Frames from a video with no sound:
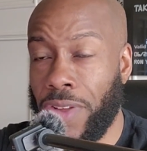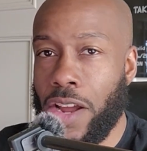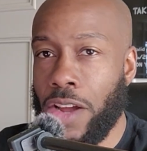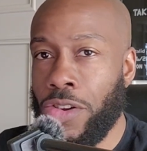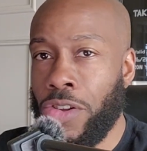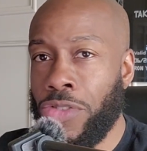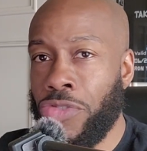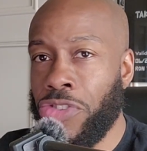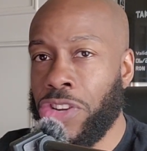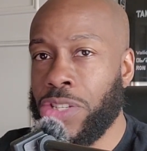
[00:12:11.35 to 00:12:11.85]
Now,
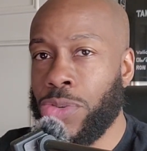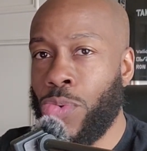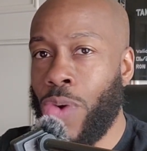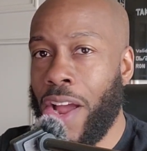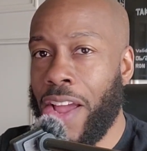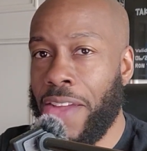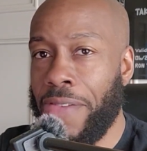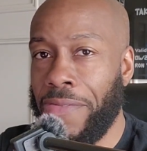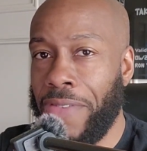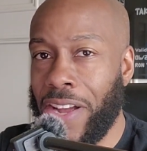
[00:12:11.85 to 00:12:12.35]
another reason
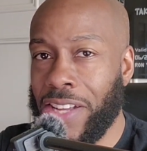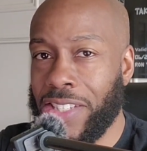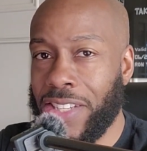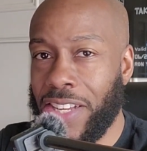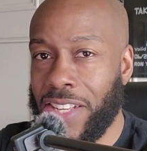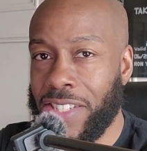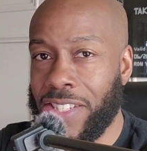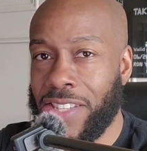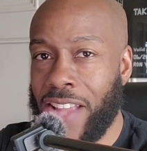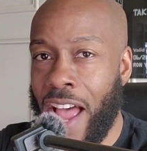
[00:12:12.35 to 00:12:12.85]
why investing
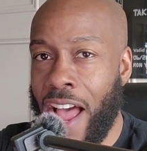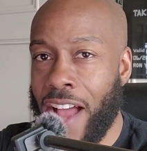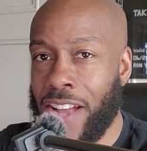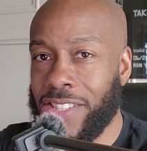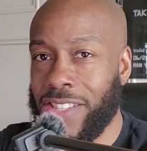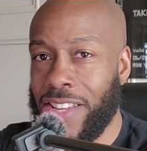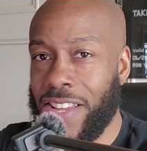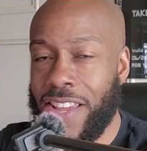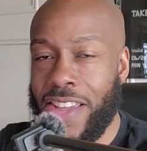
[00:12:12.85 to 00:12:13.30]
in stocks,